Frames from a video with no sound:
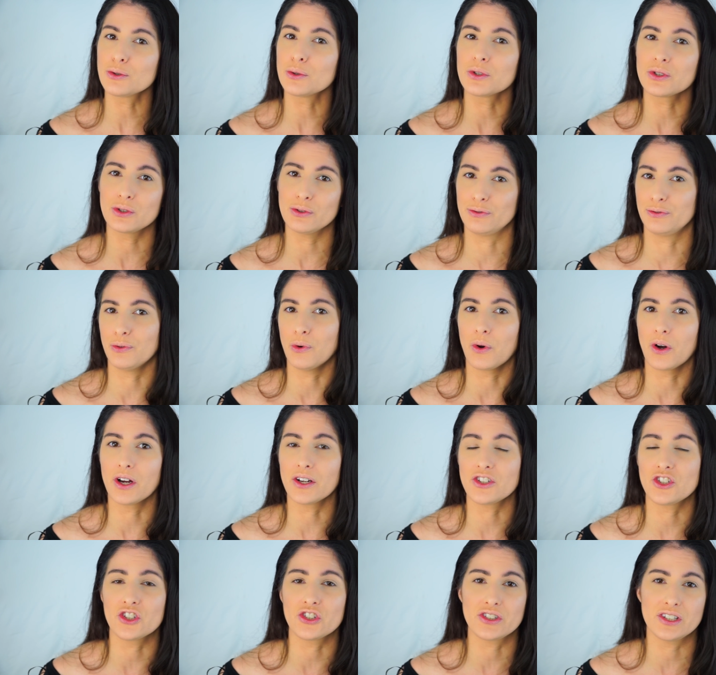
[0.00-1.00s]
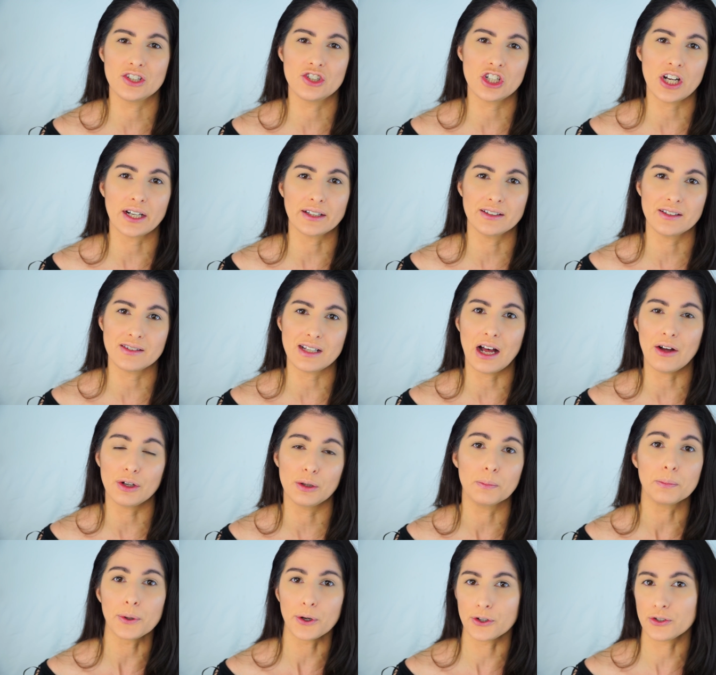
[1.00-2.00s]
to a Sephora just to check this out
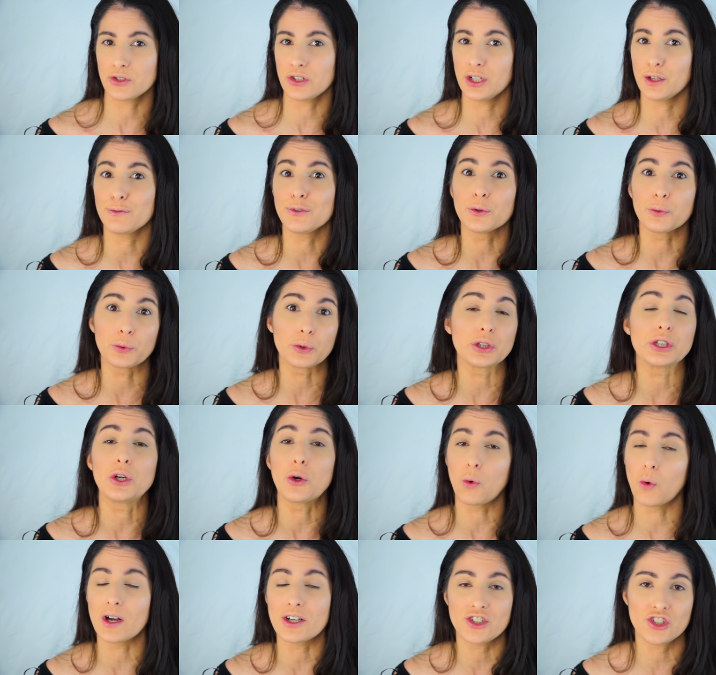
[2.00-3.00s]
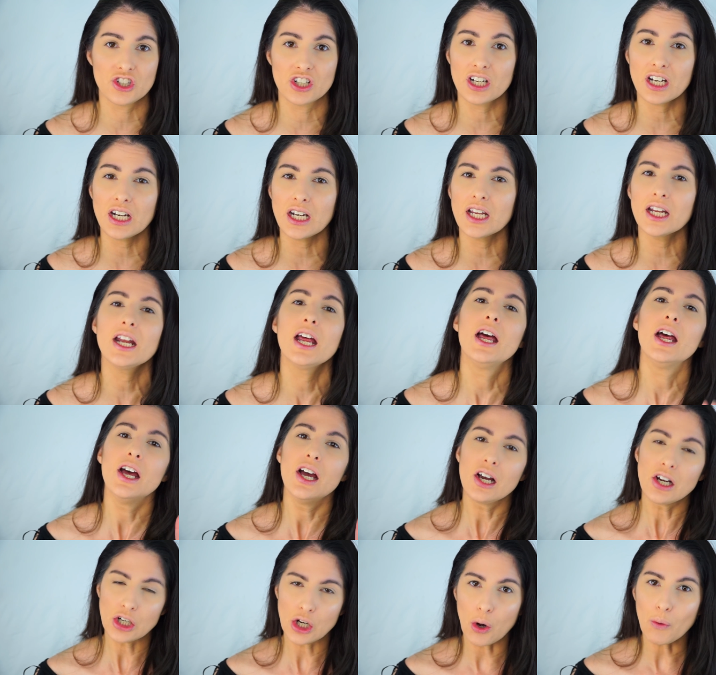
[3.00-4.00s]
in person, if you're really questioning it,
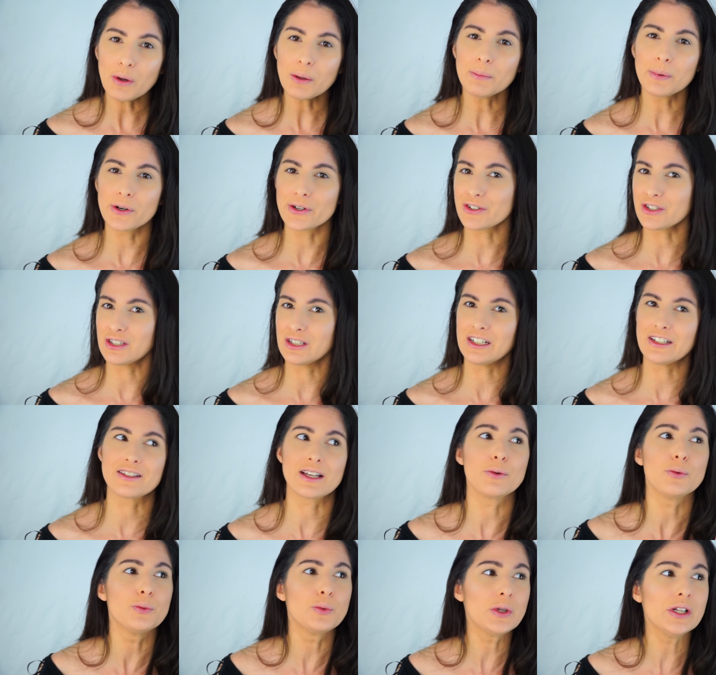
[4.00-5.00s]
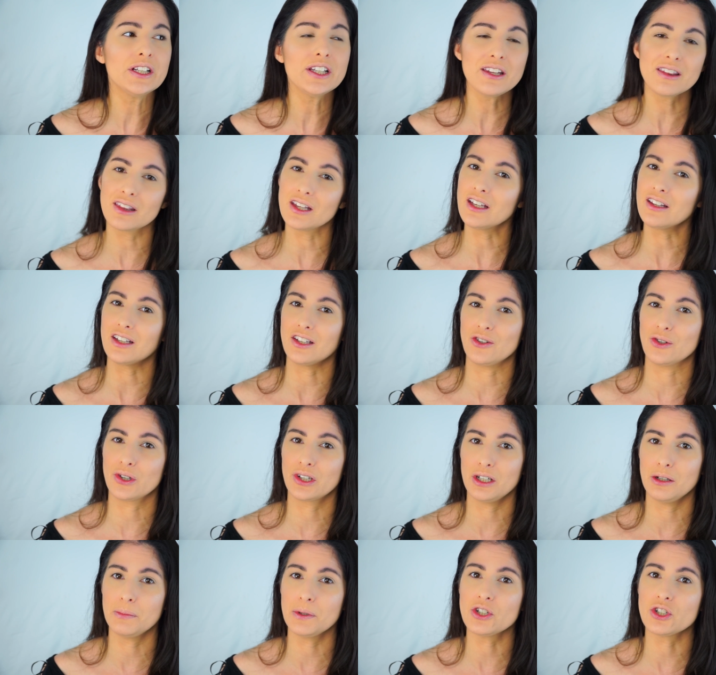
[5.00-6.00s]
go in person because I really think that you're
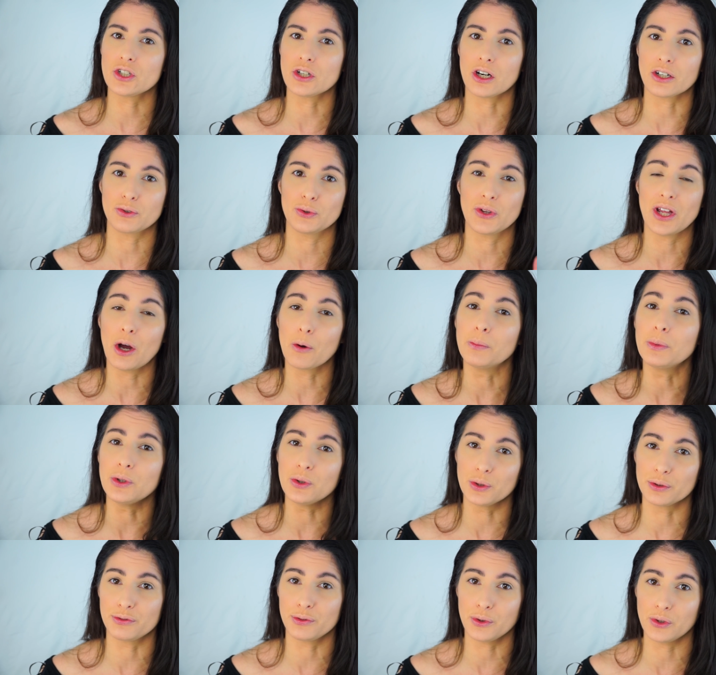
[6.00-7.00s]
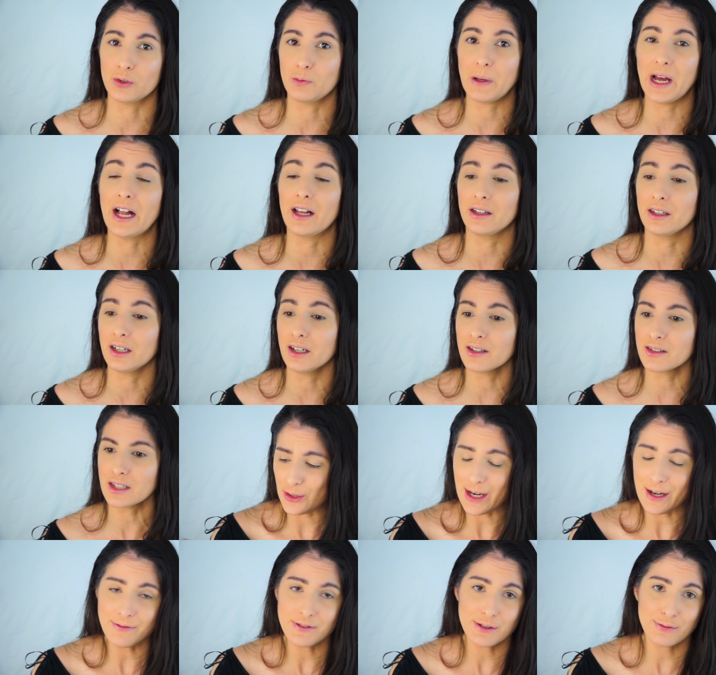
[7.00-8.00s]
gonna be shocked with how beautiful this palette is.
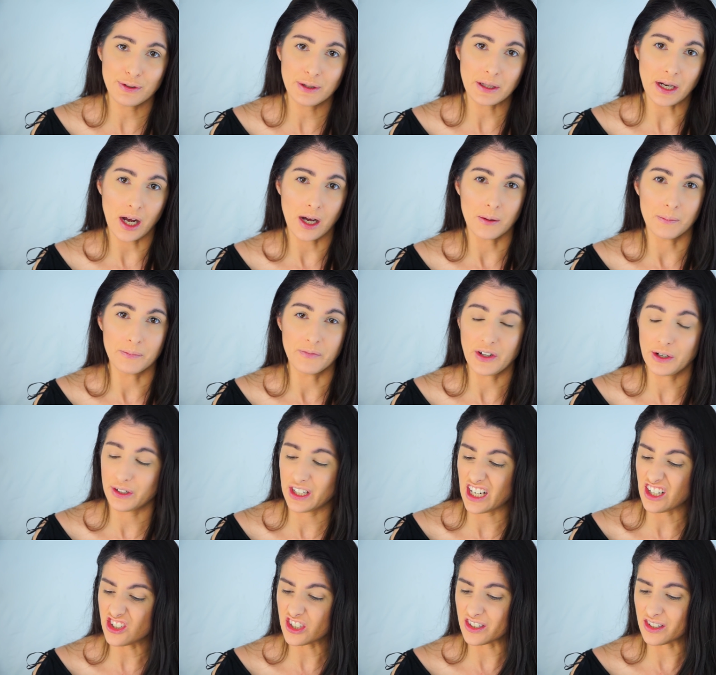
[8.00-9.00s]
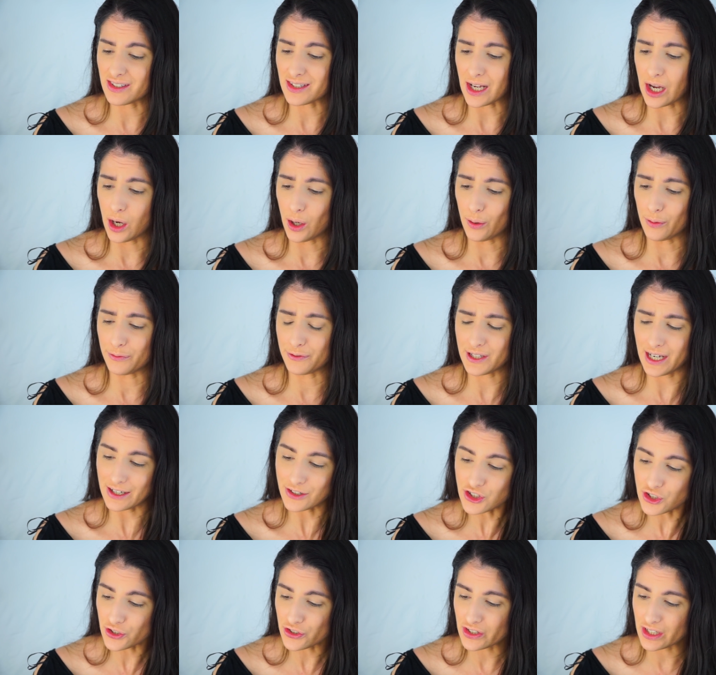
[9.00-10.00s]
You have different um, variations of
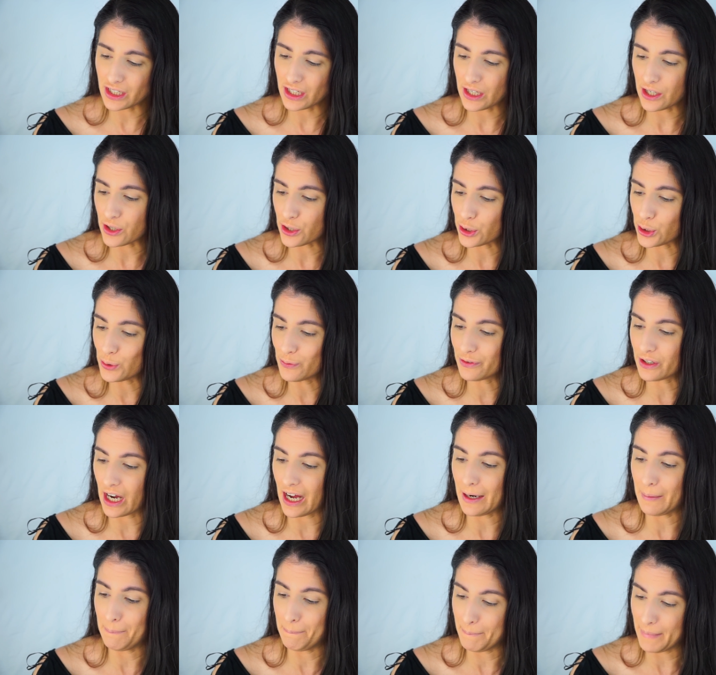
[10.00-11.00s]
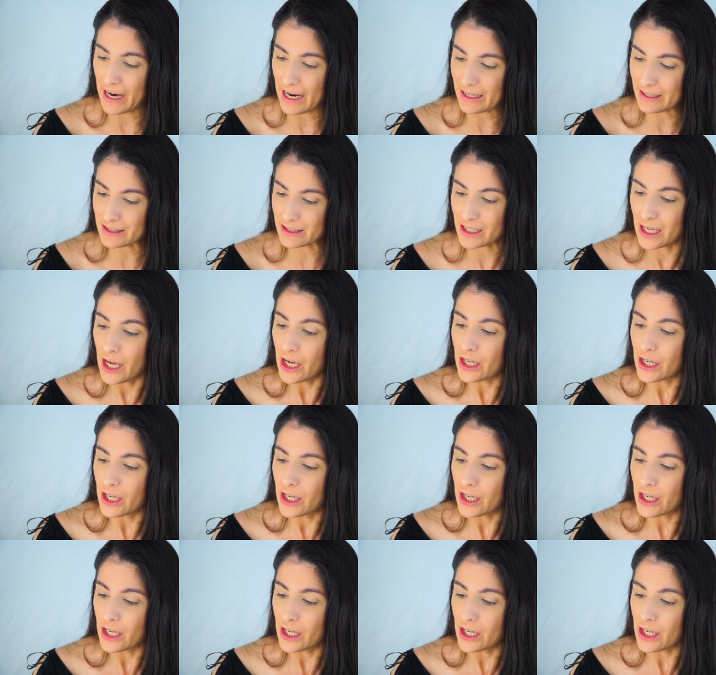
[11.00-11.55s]
textures in here. You've got mattes.